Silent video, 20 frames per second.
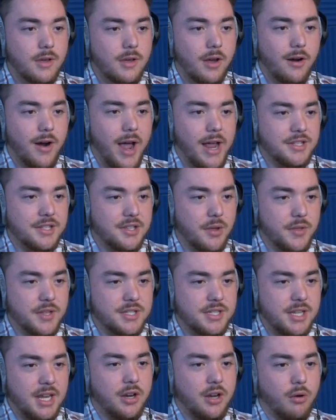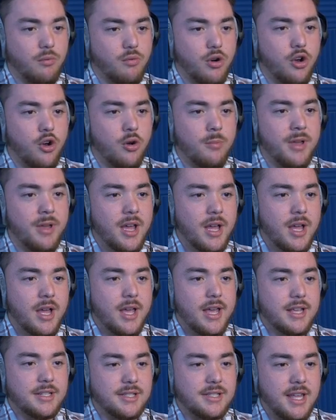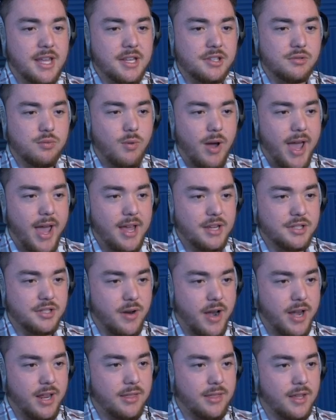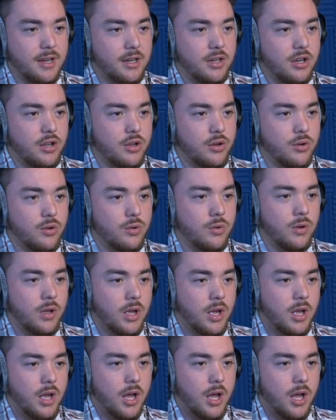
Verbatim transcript: All right, so the secret room is this way. Is there anything new?